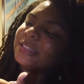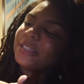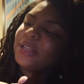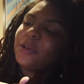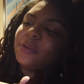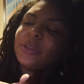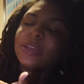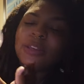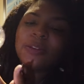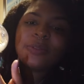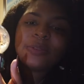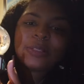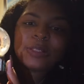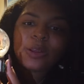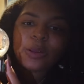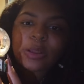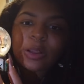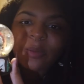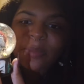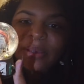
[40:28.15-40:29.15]
So cute. It's
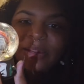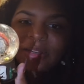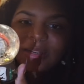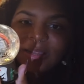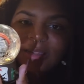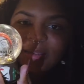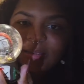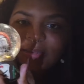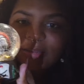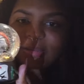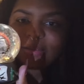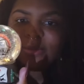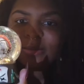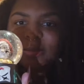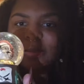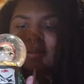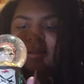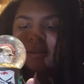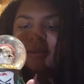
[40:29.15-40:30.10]
going on my desk.